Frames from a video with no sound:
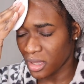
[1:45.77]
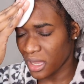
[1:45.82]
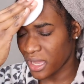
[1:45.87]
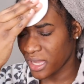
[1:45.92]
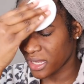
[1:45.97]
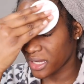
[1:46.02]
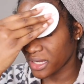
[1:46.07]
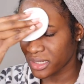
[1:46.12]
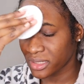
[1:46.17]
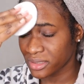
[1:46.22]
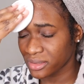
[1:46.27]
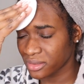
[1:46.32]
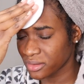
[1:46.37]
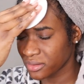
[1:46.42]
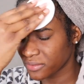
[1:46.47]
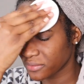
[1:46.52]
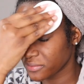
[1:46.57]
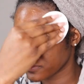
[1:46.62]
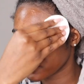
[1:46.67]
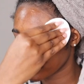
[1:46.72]
I kind
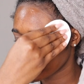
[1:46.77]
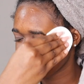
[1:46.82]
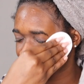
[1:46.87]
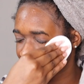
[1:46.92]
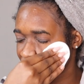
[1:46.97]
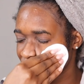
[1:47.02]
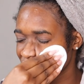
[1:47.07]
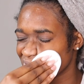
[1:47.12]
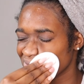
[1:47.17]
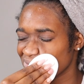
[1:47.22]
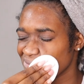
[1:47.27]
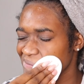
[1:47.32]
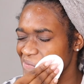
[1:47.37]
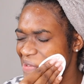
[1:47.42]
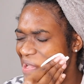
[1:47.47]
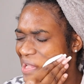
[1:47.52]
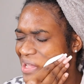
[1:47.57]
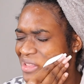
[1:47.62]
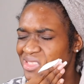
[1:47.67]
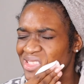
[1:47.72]
of
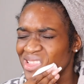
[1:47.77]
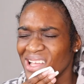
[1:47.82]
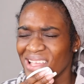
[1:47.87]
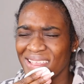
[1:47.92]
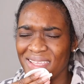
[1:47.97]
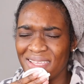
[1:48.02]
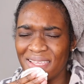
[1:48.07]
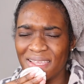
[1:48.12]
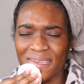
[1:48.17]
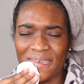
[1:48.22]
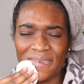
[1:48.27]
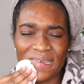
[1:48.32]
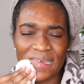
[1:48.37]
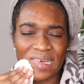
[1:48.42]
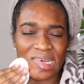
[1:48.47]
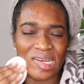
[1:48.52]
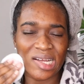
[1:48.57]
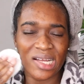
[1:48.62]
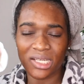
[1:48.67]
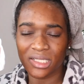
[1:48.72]
I like it.
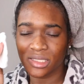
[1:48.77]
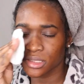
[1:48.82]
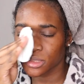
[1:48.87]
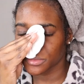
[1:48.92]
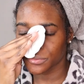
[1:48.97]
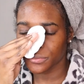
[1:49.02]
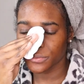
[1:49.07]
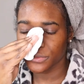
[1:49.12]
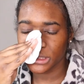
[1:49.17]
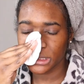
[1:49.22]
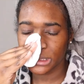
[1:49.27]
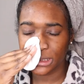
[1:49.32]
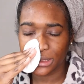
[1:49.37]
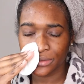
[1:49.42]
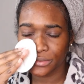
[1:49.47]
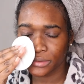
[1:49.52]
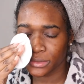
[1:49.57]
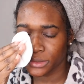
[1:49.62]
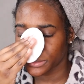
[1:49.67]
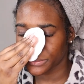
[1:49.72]
I actually really,
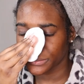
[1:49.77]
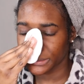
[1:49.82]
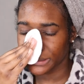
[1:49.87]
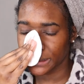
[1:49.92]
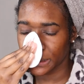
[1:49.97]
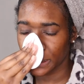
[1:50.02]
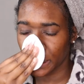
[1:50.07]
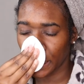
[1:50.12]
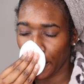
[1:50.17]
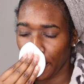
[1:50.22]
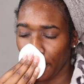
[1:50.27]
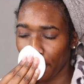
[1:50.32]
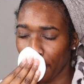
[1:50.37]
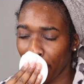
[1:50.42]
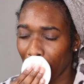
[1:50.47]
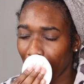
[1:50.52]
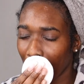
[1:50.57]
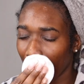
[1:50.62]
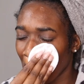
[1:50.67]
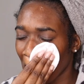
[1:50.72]
really, really like
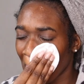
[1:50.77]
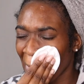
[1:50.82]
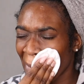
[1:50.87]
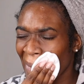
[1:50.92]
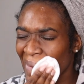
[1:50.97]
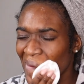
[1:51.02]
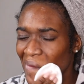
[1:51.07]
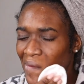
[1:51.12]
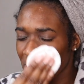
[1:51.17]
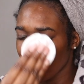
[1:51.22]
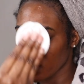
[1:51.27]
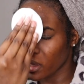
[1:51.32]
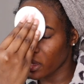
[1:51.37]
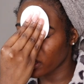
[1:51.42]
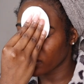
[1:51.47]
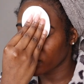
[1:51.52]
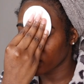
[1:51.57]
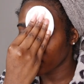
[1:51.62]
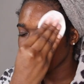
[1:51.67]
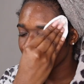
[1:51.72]
it.
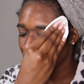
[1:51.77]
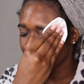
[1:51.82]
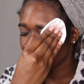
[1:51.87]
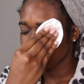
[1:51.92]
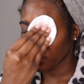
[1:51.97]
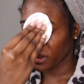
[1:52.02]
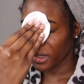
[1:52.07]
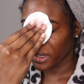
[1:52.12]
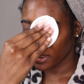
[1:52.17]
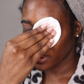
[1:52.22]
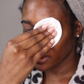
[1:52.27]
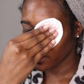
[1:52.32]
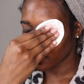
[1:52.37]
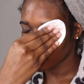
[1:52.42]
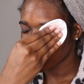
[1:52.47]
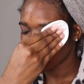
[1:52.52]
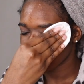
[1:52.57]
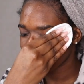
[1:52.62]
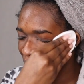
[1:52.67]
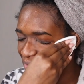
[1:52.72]
And like with my
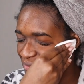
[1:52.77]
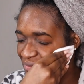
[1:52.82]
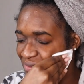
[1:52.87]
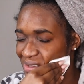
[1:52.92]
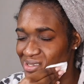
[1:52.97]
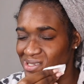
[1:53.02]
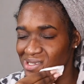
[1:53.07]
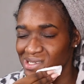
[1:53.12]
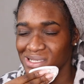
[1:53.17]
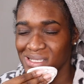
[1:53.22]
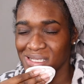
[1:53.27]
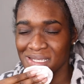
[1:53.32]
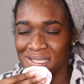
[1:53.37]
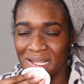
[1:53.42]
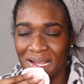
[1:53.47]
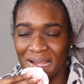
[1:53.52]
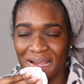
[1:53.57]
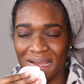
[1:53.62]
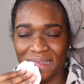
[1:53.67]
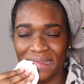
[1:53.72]
hair and my face,
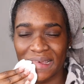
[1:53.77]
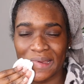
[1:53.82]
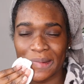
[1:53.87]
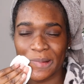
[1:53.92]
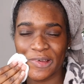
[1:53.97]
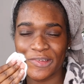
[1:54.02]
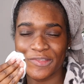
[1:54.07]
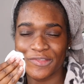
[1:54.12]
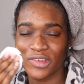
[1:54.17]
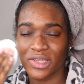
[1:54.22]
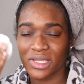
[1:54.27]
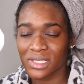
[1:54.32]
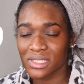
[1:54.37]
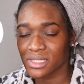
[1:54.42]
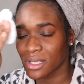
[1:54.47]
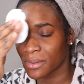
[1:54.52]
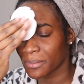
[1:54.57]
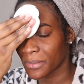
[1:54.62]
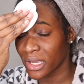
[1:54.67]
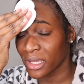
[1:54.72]
I like my
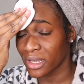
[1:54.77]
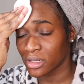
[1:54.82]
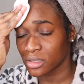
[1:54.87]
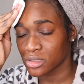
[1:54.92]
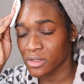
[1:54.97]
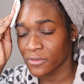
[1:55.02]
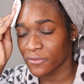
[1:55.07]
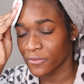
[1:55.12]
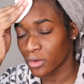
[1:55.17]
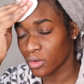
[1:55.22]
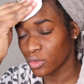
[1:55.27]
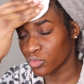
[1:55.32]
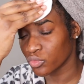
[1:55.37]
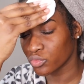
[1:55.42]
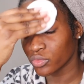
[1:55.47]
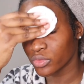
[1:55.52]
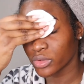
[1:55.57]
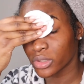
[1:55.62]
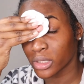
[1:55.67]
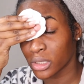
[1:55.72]
face and my hair to feel
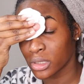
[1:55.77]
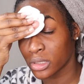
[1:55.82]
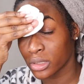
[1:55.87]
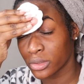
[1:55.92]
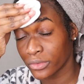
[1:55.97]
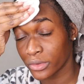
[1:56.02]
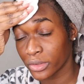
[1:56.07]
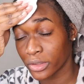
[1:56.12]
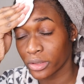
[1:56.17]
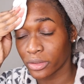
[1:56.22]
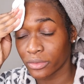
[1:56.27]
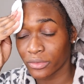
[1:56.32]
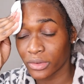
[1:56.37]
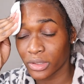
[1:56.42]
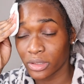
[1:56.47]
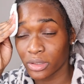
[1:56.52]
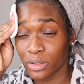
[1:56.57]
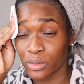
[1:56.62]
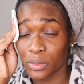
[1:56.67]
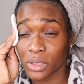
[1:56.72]
really, really,
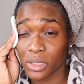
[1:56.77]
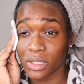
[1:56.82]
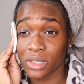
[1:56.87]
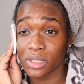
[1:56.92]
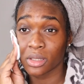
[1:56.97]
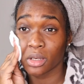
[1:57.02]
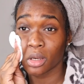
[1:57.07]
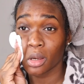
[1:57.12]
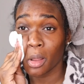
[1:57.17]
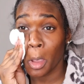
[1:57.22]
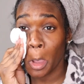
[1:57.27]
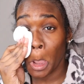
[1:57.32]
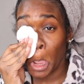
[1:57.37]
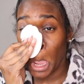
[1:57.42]
really clean.